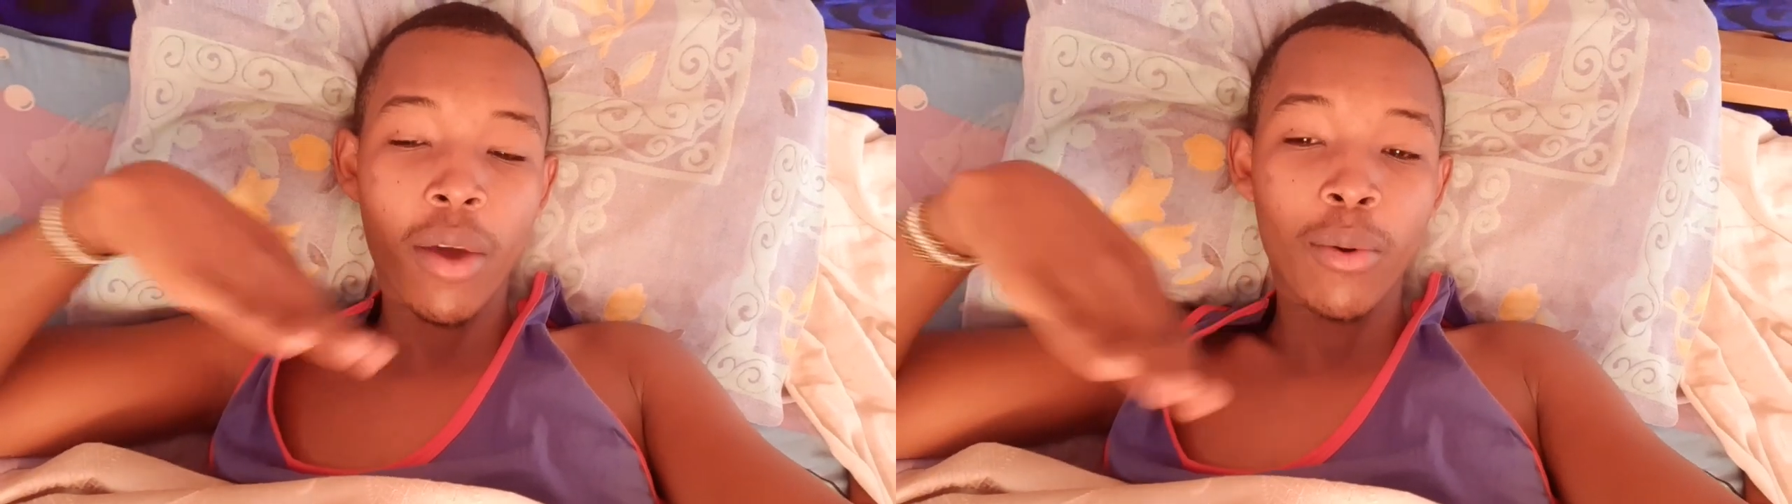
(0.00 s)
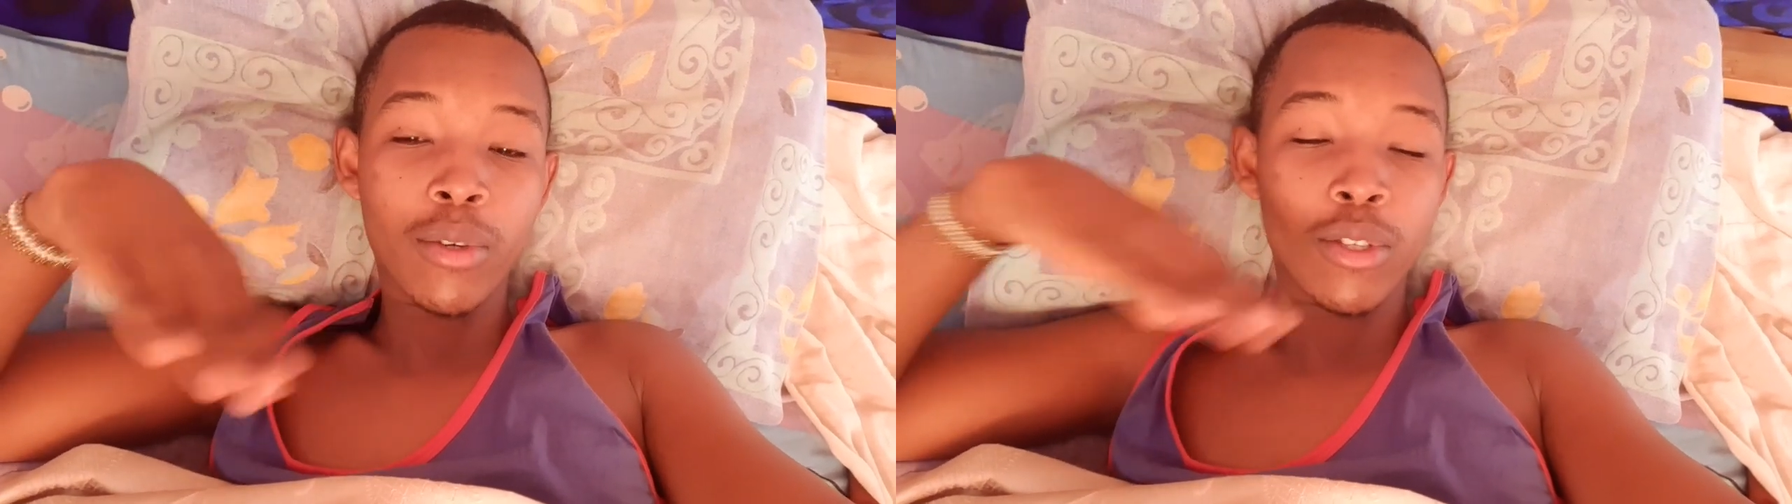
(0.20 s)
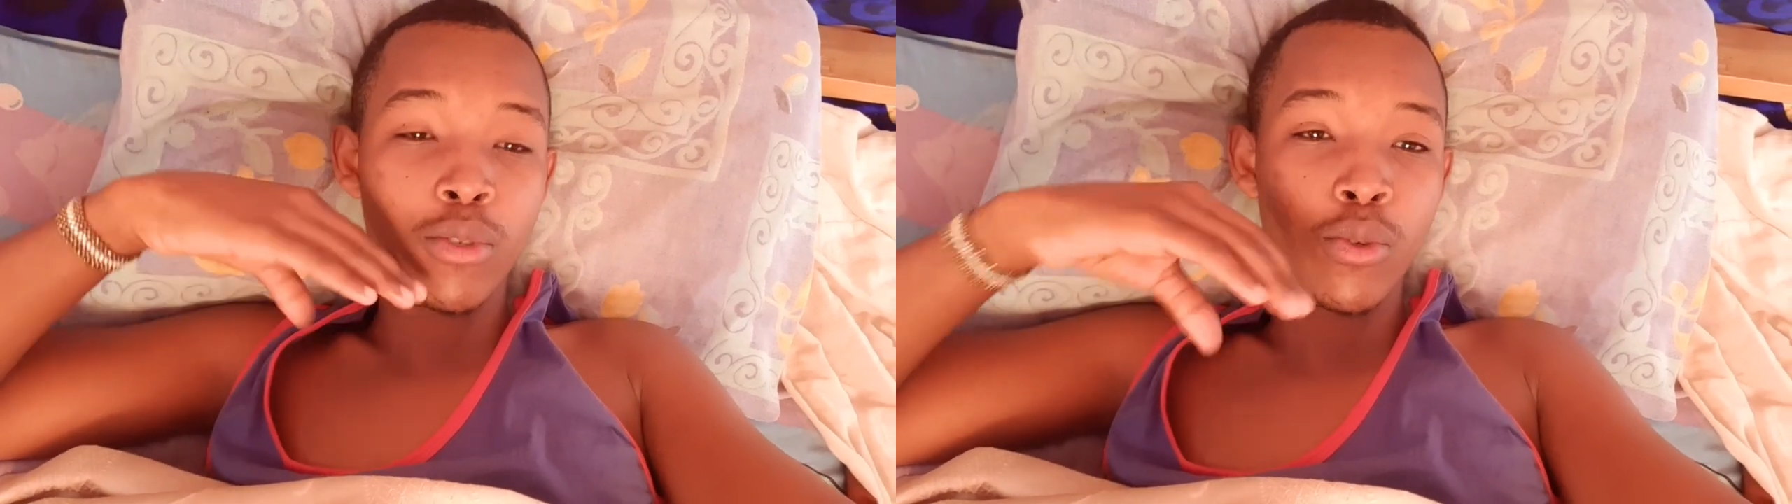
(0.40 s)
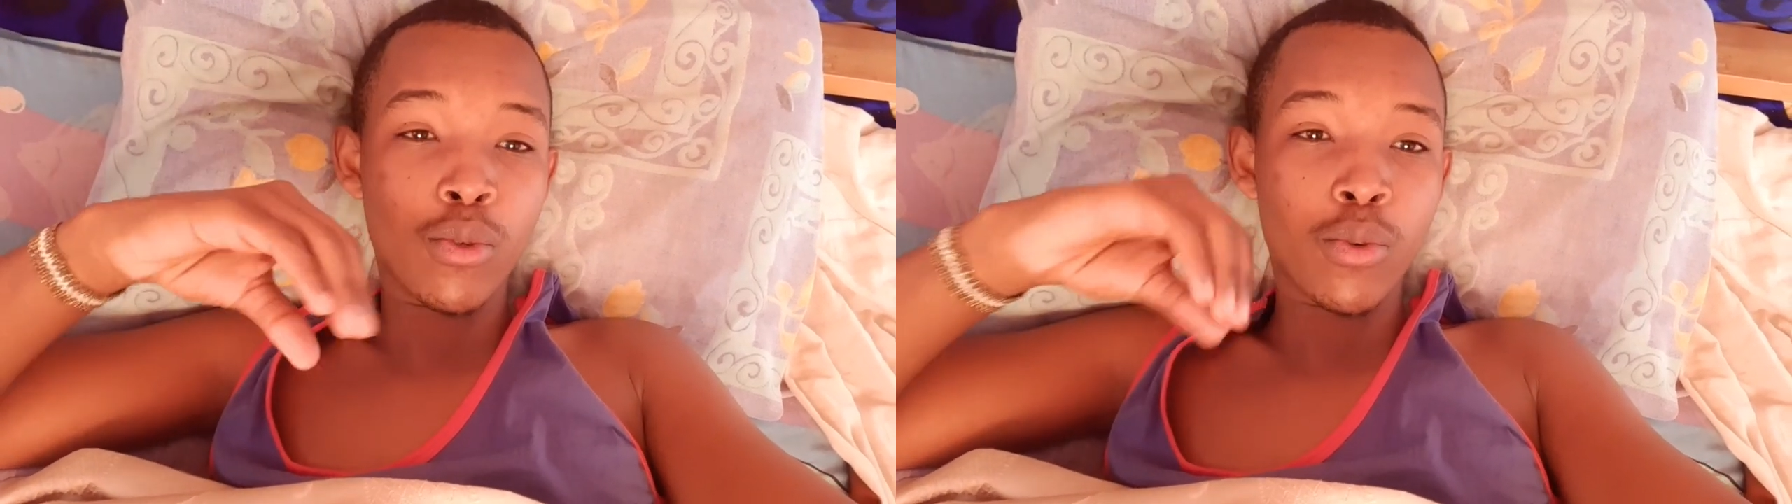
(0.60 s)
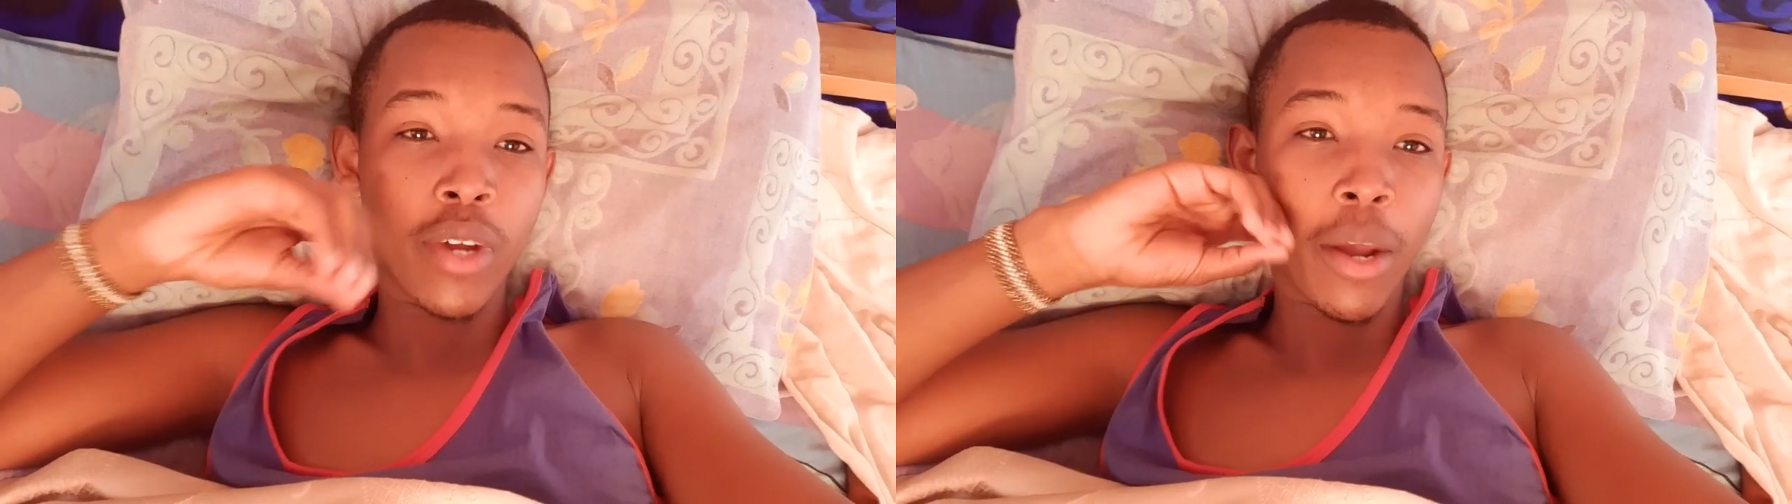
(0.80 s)
always
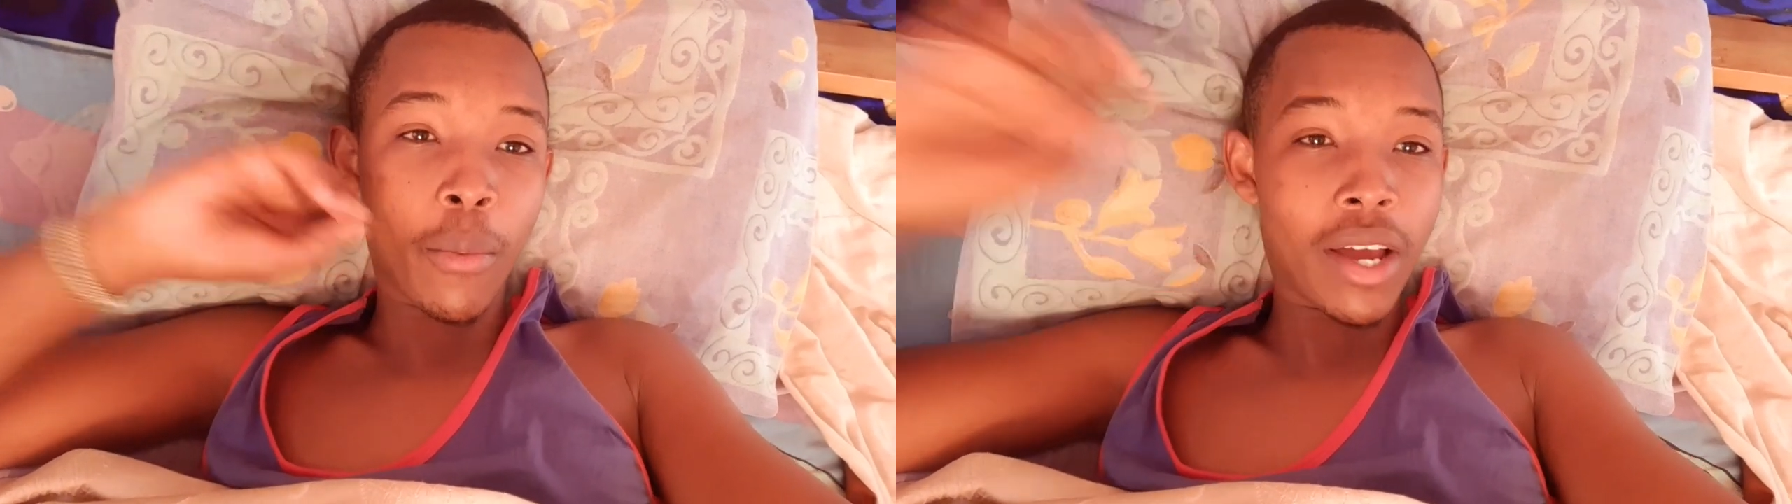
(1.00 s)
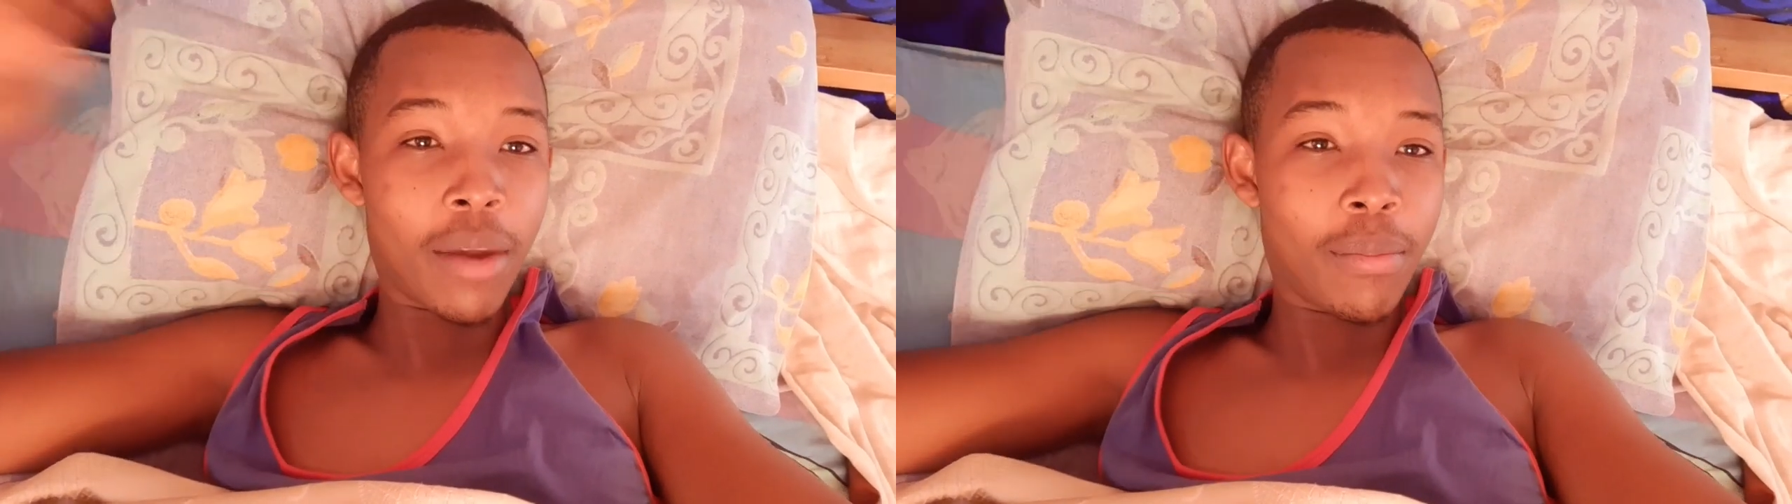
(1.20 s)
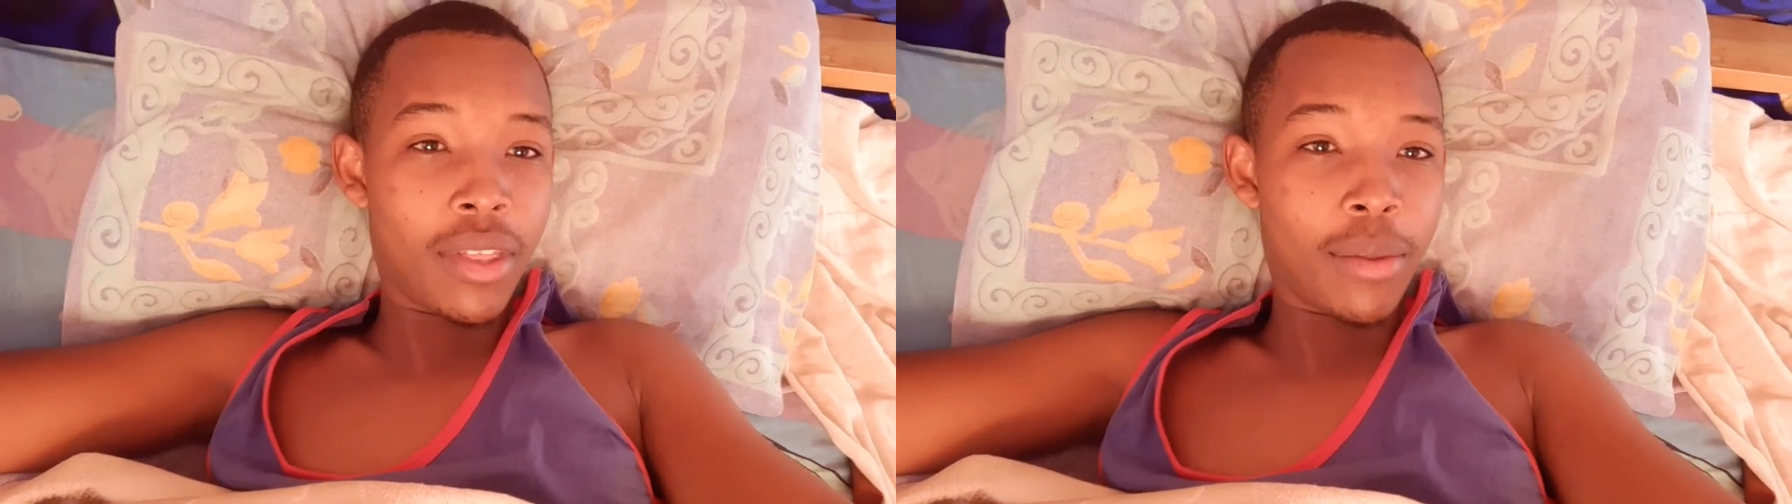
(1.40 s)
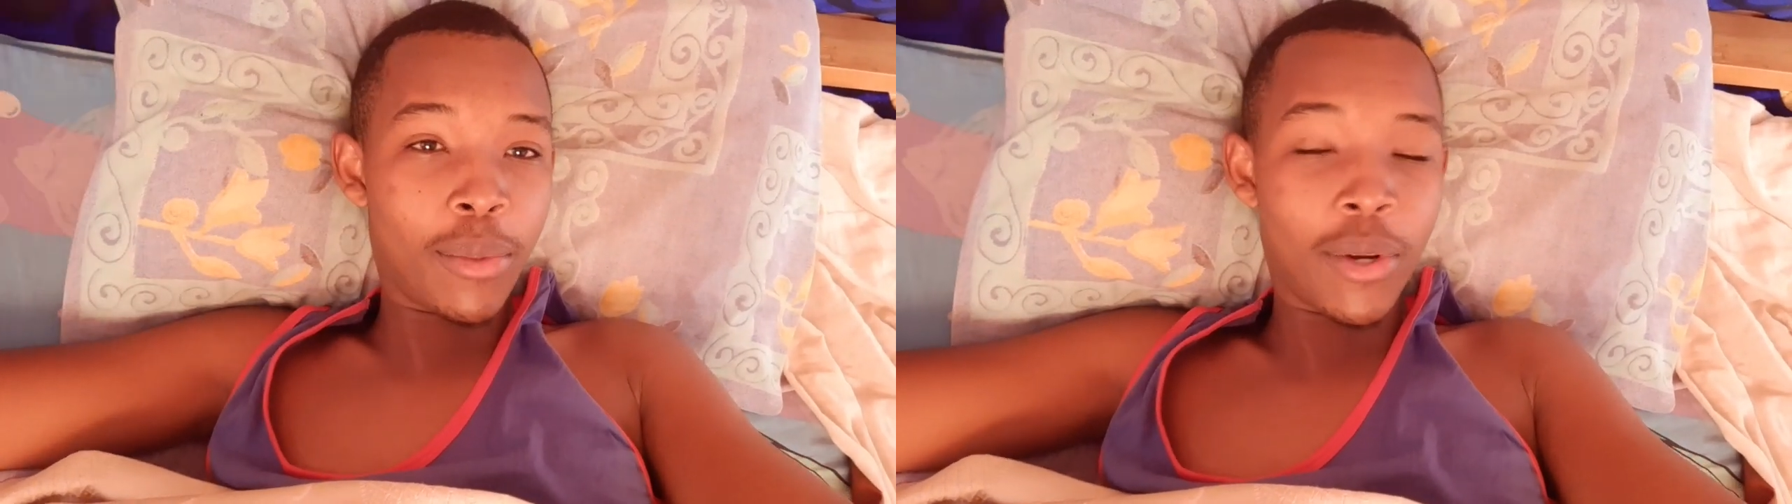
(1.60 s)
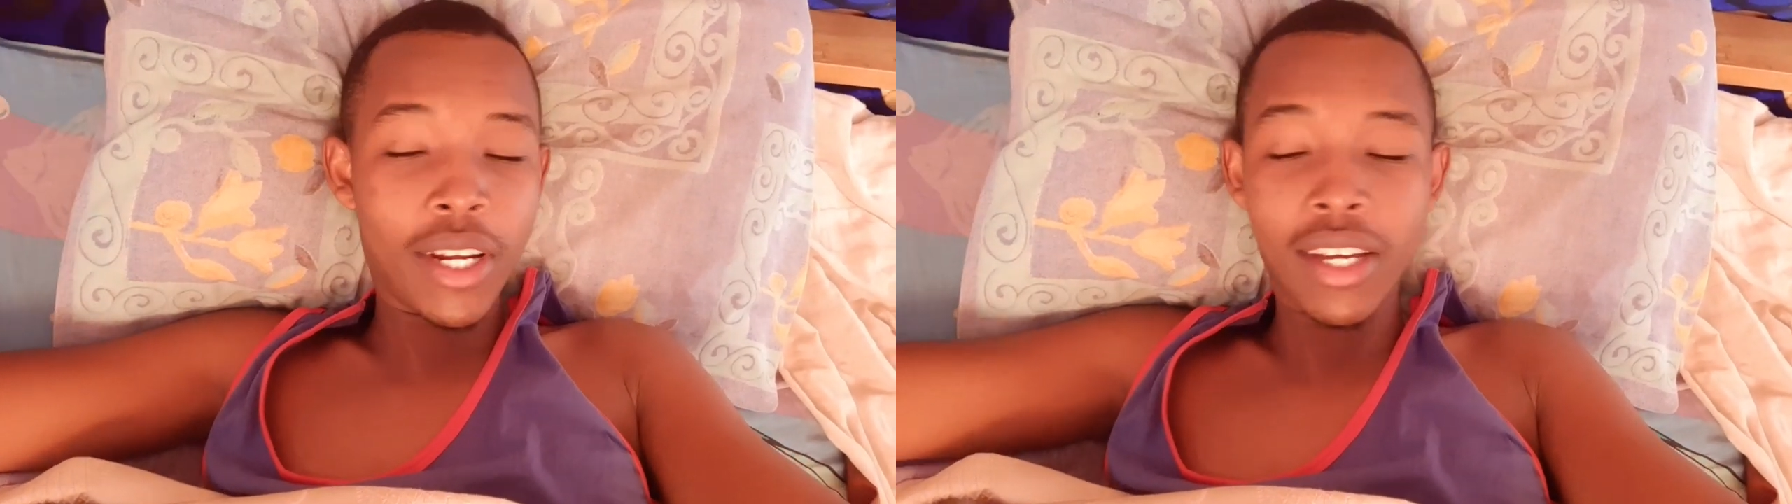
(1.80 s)
do when I wake up in the
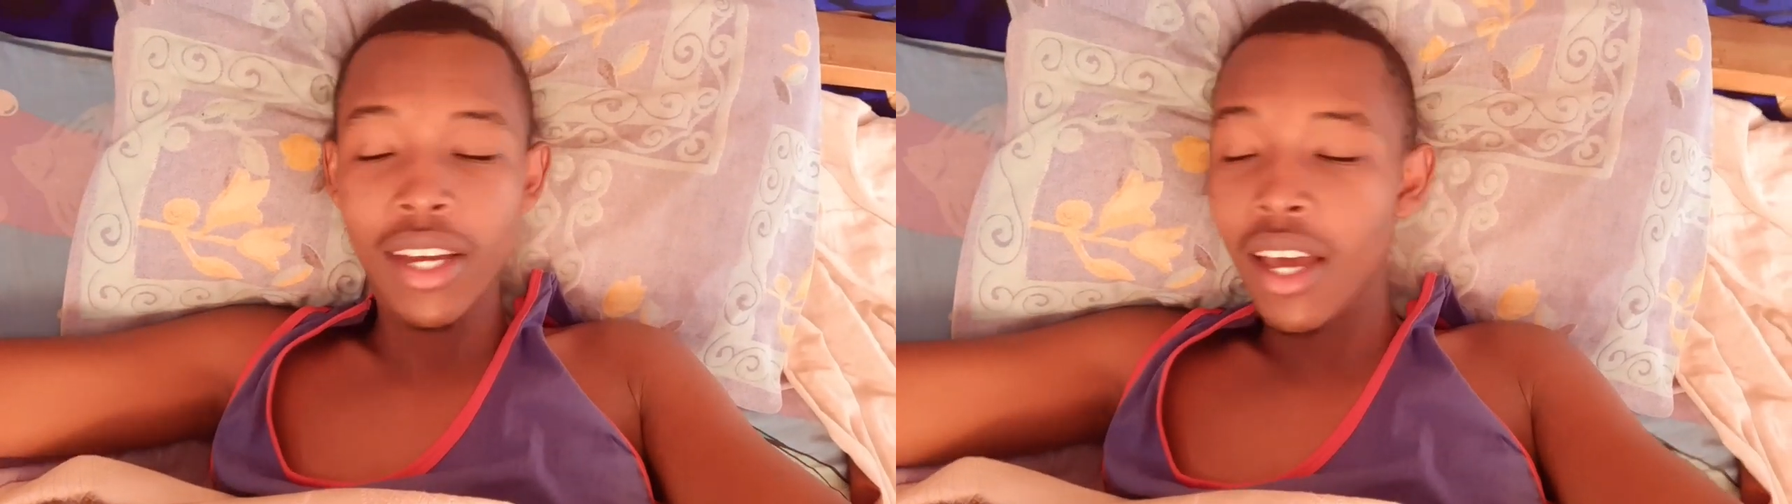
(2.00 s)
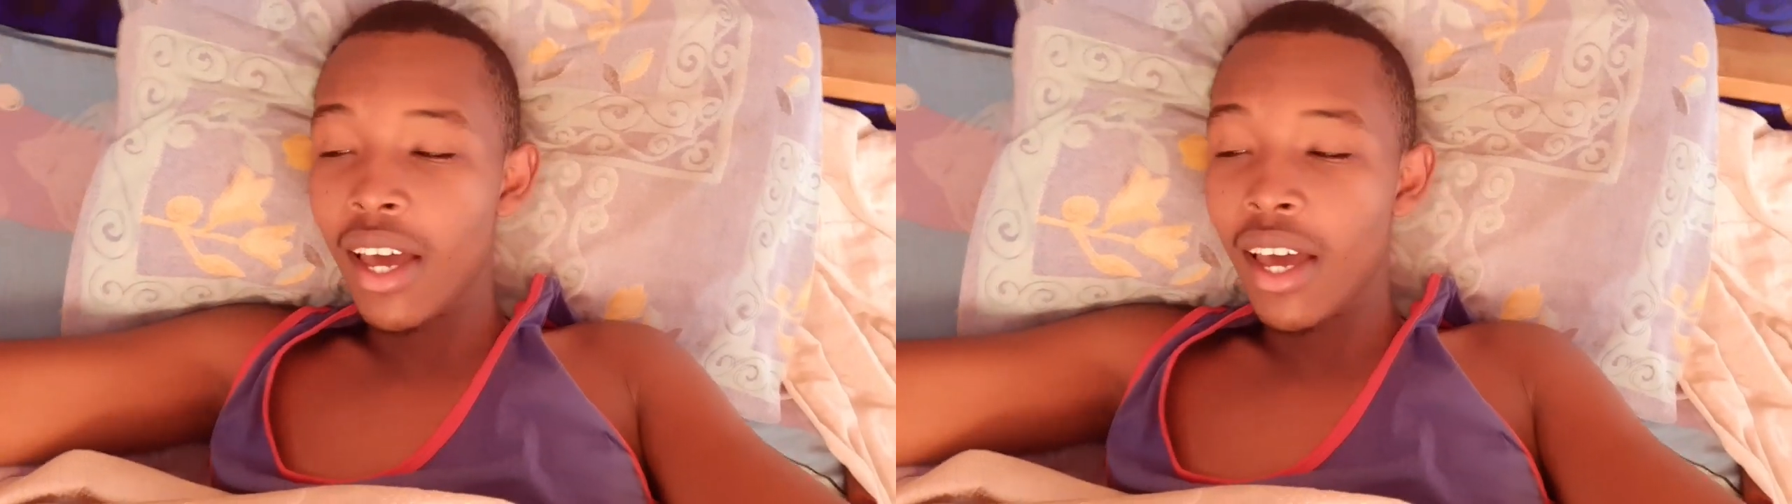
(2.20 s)
morning.